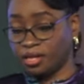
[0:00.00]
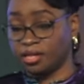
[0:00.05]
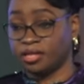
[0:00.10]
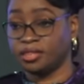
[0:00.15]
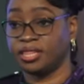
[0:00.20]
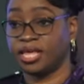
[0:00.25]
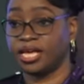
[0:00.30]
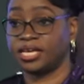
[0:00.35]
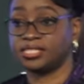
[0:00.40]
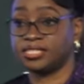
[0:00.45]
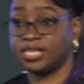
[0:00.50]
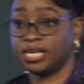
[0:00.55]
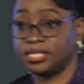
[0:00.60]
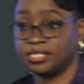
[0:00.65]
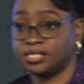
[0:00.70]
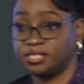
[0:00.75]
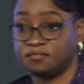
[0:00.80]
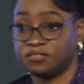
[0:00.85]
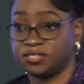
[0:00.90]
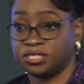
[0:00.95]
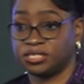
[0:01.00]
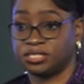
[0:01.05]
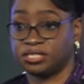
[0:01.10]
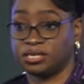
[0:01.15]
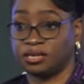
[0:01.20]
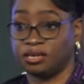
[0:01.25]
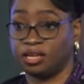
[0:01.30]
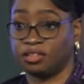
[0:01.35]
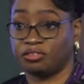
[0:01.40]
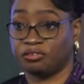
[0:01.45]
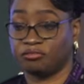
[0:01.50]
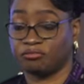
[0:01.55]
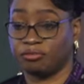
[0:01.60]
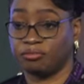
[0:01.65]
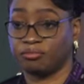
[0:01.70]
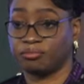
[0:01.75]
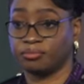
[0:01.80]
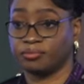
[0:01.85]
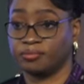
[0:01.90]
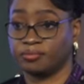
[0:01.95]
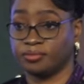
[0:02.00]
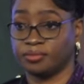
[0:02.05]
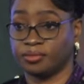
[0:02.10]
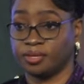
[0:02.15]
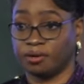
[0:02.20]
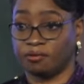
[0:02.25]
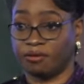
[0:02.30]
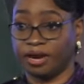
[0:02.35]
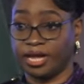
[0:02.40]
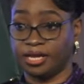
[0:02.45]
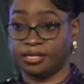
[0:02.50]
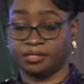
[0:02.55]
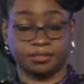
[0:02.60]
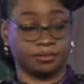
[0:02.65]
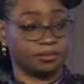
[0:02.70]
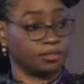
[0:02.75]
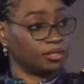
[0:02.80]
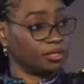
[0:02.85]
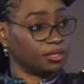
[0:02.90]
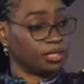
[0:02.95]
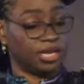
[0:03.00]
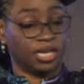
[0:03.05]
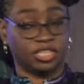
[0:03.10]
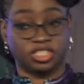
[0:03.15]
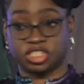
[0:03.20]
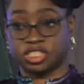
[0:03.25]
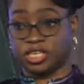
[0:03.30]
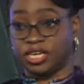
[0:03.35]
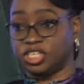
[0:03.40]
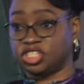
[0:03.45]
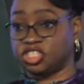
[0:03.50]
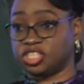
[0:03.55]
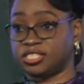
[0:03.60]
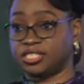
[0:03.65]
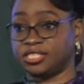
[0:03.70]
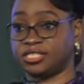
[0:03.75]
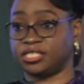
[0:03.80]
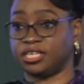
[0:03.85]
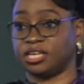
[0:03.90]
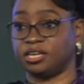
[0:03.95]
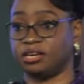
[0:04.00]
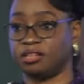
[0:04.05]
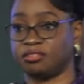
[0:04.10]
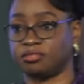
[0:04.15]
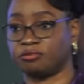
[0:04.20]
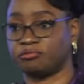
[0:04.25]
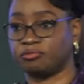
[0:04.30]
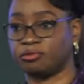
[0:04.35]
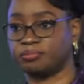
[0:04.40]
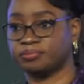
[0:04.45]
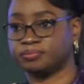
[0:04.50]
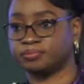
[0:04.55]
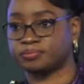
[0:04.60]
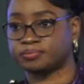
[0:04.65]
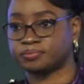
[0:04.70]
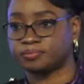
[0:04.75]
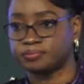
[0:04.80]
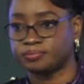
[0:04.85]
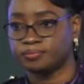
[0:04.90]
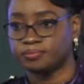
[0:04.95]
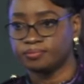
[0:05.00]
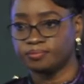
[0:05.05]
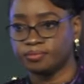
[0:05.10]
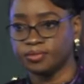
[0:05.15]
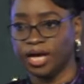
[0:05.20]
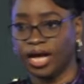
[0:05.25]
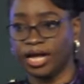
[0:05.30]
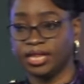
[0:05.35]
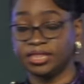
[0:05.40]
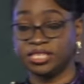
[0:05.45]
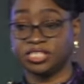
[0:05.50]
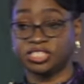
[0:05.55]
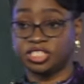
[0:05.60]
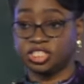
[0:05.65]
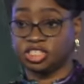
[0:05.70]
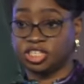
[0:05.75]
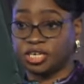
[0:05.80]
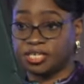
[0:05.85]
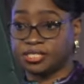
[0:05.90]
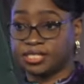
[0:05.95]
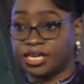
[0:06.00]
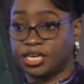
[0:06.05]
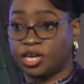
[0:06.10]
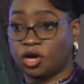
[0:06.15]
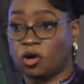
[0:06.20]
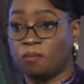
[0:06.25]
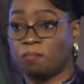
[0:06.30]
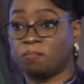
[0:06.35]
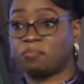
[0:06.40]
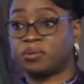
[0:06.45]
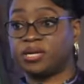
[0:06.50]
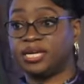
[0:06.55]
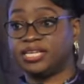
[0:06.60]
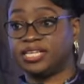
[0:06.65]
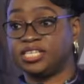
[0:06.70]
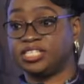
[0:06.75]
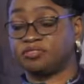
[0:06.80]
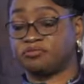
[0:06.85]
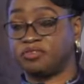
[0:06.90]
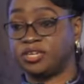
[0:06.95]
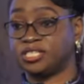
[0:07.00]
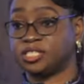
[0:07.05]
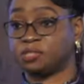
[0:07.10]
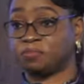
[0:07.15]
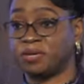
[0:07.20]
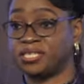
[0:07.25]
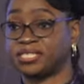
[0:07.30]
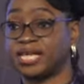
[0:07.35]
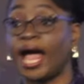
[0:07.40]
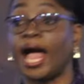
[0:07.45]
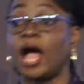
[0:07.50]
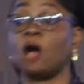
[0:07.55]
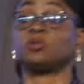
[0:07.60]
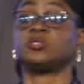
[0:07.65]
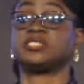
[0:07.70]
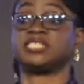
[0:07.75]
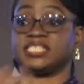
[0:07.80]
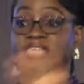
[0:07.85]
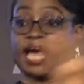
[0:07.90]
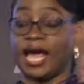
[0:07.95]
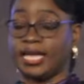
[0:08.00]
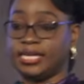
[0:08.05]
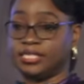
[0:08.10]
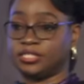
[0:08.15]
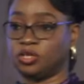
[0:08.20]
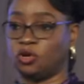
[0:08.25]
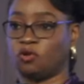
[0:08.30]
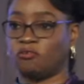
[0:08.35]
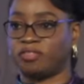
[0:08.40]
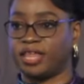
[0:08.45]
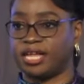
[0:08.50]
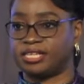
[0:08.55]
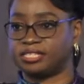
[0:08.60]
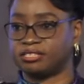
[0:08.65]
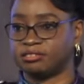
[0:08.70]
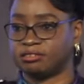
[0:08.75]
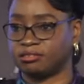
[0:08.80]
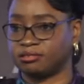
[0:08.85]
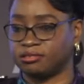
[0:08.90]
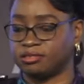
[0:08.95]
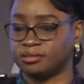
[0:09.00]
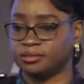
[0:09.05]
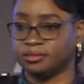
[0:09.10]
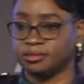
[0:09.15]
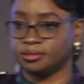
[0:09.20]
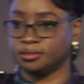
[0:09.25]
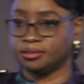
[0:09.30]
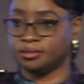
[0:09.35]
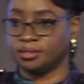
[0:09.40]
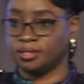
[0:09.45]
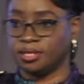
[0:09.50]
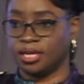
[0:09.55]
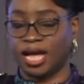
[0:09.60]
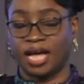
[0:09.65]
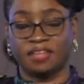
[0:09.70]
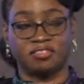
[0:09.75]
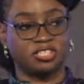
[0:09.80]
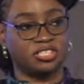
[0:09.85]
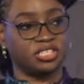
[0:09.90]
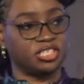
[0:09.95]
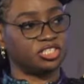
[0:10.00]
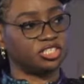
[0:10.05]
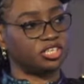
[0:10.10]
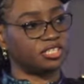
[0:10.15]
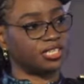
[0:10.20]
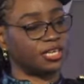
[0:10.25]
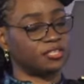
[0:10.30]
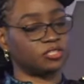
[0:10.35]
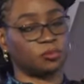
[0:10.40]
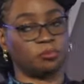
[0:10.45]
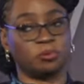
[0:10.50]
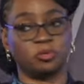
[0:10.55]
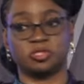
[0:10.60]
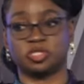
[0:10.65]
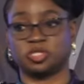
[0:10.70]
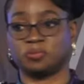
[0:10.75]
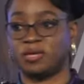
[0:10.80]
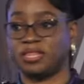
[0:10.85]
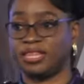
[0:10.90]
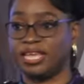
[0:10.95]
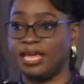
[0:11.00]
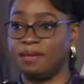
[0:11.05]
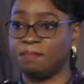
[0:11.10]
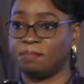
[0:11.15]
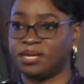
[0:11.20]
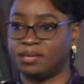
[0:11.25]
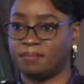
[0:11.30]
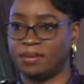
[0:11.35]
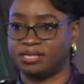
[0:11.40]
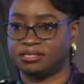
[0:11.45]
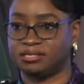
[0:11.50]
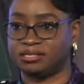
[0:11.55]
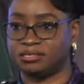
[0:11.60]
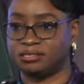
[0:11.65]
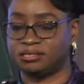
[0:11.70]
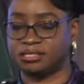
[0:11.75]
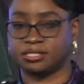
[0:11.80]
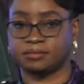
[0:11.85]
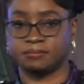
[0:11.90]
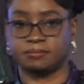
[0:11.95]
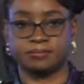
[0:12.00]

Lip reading: The executive sits in another room, right? The legislature sits in another room. And the teachers are in a completely different space outside of that circle. And the teachers are supposed to be the implementers.